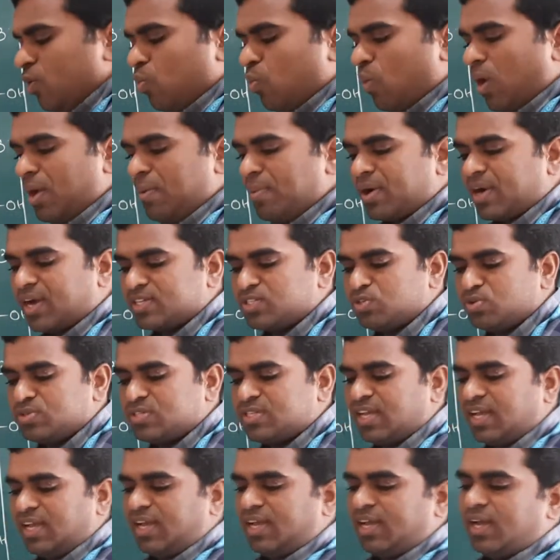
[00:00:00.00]
Why? Because
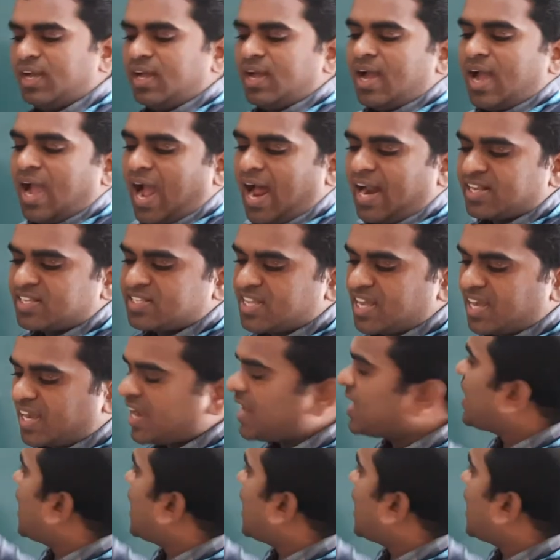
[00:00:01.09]
you see, and second